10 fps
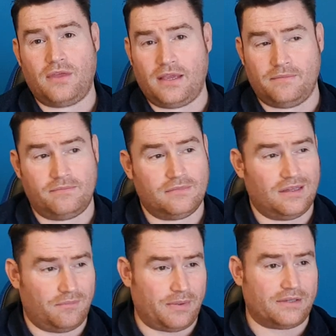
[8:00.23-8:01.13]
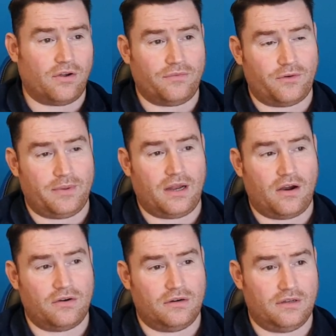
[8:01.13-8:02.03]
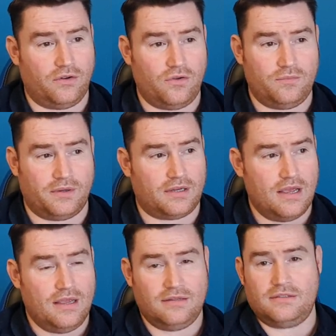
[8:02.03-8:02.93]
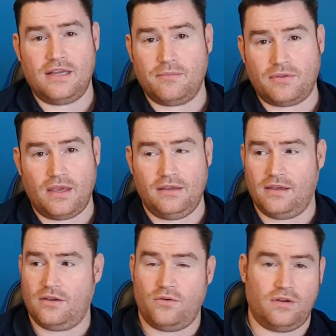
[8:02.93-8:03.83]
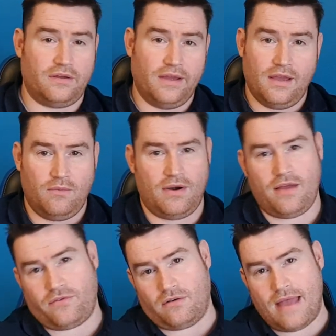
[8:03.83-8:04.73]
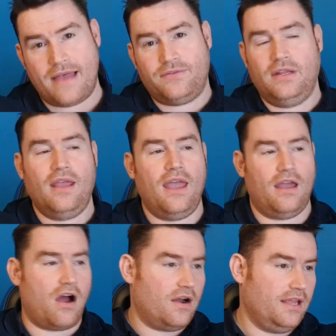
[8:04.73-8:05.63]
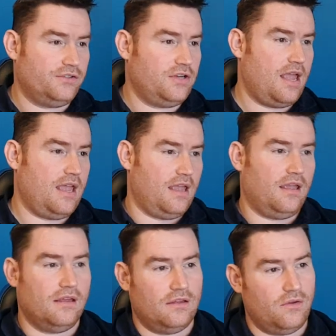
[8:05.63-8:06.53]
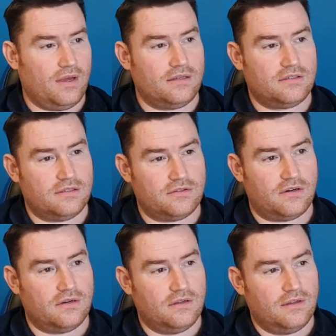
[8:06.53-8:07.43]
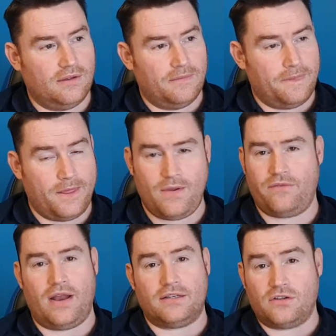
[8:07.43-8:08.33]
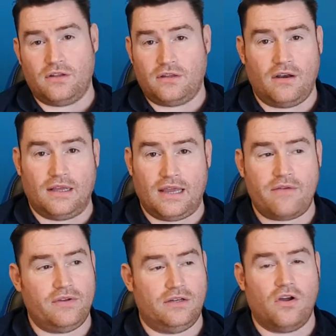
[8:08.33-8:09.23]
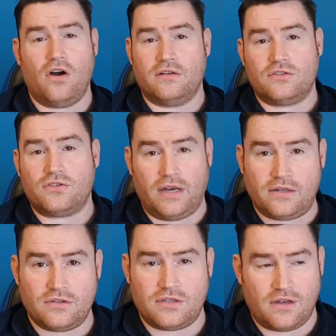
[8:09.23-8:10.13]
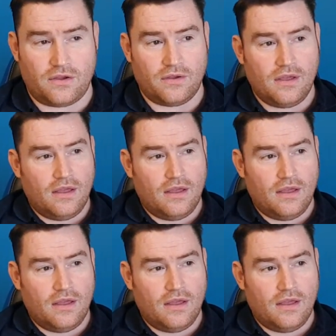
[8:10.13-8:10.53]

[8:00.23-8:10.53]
thing a bit tougher, a bit harder to do, but it's the same thing. You can go to wherever, FTA, RHA, who else is there? Whoever else out there, like every dog in the street does it now.